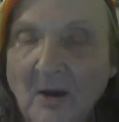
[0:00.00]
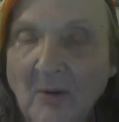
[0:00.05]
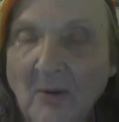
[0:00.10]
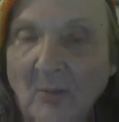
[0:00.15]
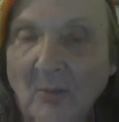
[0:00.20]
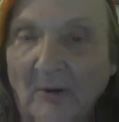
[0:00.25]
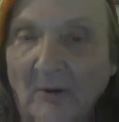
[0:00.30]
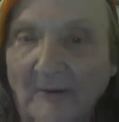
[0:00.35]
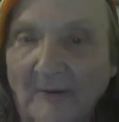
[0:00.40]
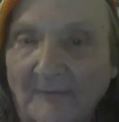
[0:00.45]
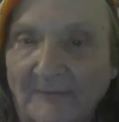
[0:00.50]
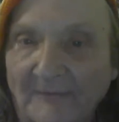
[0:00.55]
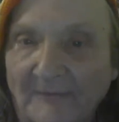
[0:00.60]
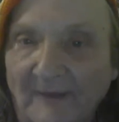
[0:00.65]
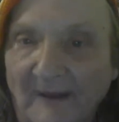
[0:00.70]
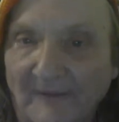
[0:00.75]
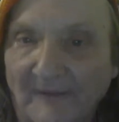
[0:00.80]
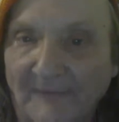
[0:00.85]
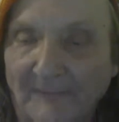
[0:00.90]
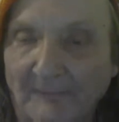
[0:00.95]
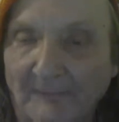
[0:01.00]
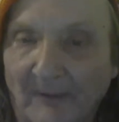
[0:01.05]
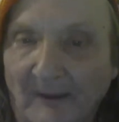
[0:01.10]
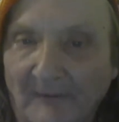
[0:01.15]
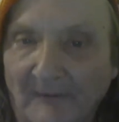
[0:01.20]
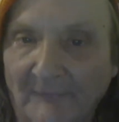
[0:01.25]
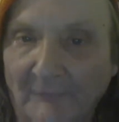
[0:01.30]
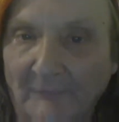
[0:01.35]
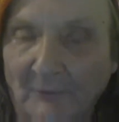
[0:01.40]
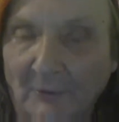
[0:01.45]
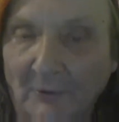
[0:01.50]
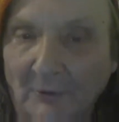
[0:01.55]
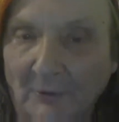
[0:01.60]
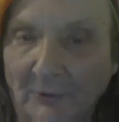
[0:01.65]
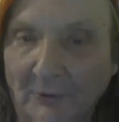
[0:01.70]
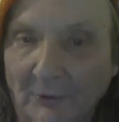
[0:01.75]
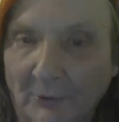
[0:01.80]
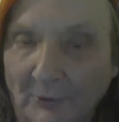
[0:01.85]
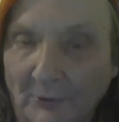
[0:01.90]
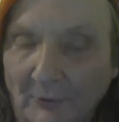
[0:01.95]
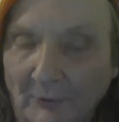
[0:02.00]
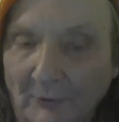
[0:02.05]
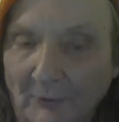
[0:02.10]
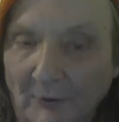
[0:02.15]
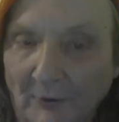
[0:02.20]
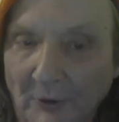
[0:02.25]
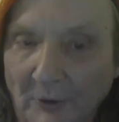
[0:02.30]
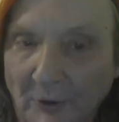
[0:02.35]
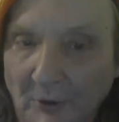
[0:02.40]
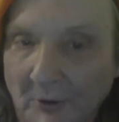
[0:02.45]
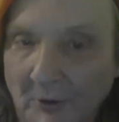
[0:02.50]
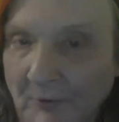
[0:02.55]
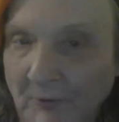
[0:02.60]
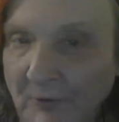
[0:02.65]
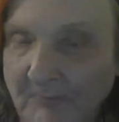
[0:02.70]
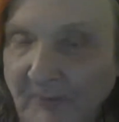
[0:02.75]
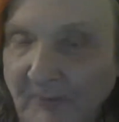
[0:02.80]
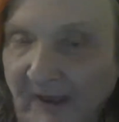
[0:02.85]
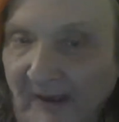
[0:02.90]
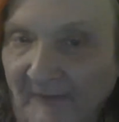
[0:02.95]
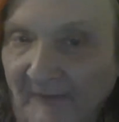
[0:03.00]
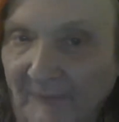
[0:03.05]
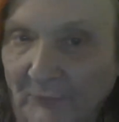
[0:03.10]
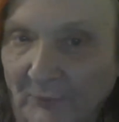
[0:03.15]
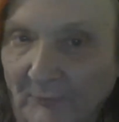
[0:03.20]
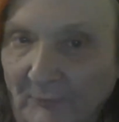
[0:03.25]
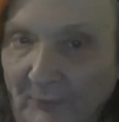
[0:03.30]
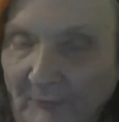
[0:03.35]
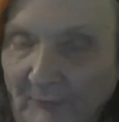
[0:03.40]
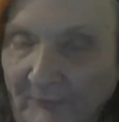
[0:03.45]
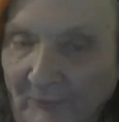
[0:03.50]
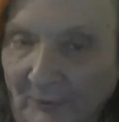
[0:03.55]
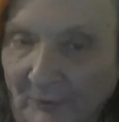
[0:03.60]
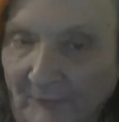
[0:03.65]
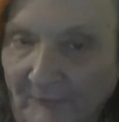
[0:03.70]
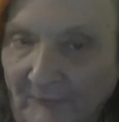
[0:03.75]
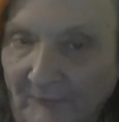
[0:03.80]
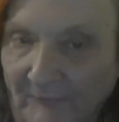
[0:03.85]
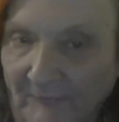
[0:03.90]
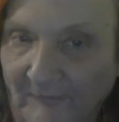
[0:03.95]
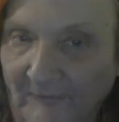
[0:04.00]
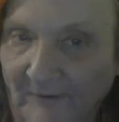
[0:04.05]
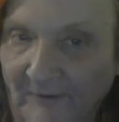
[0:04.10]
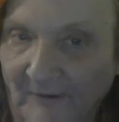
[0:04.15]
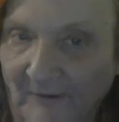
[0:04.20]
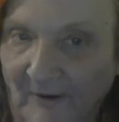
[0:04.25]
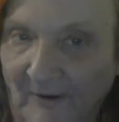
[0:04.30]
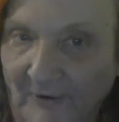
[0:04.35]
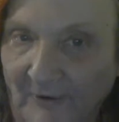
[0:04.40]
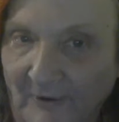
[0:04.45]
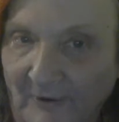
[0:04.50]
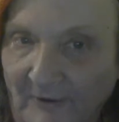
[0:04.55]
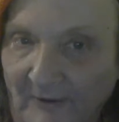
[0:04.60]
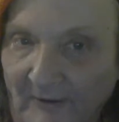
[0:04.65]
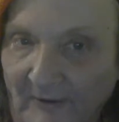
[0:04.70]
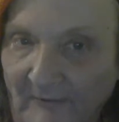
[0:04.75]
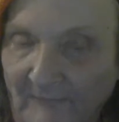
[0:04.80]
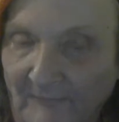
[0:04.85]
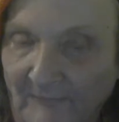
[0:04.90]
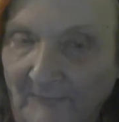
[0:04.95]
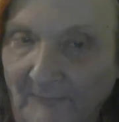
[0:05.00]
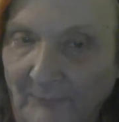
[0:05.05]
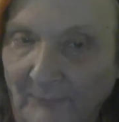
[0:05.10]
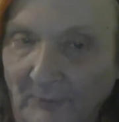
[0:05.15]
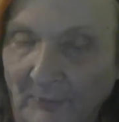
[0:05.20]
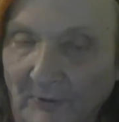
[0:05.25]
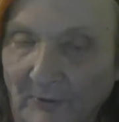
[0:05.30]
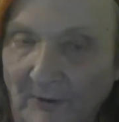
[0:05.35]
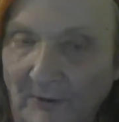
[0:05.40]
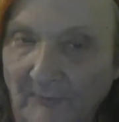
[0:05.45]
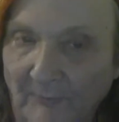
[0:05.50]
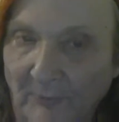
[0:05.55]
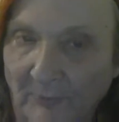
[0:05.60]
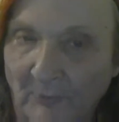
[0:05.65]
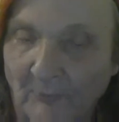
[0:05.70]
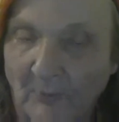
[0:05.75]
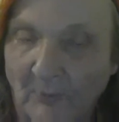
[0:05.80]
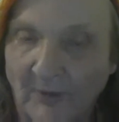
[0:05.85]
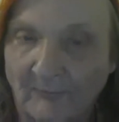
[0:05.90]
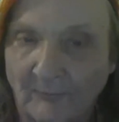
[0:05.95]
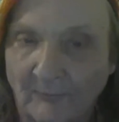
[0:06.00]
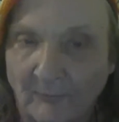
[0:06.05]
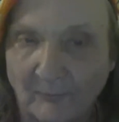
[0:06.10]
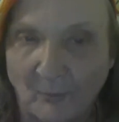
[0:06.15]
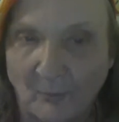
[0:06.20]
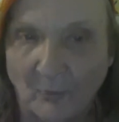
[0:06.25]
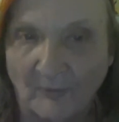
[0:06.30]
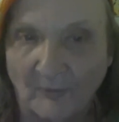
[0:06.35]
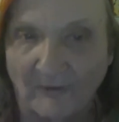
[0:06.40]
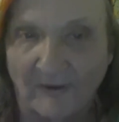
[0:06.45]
Well, isn't that special? The pastor of your church is going to get on your case if you vote